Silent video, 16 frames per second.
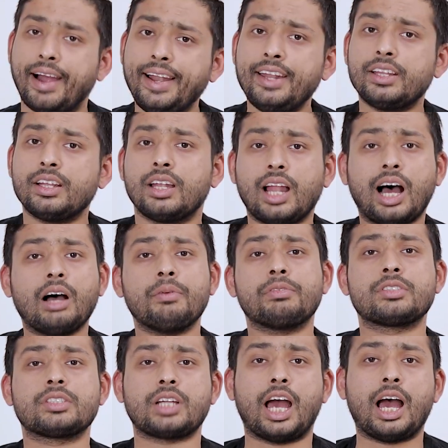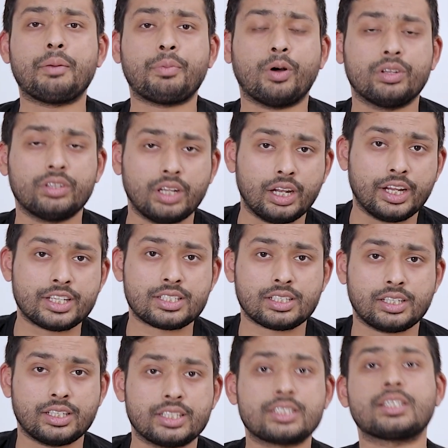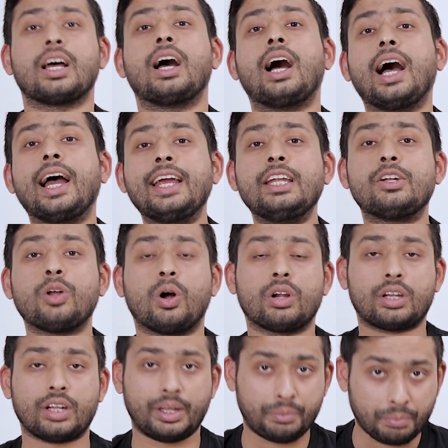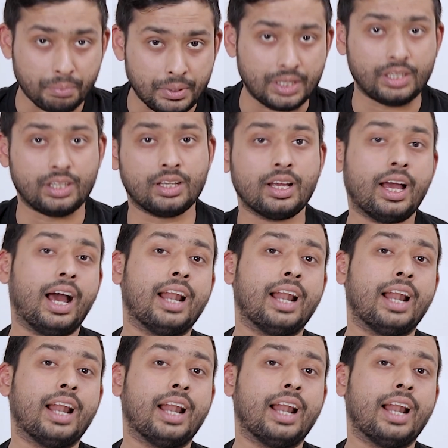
finally, the last app on the list is hide.me,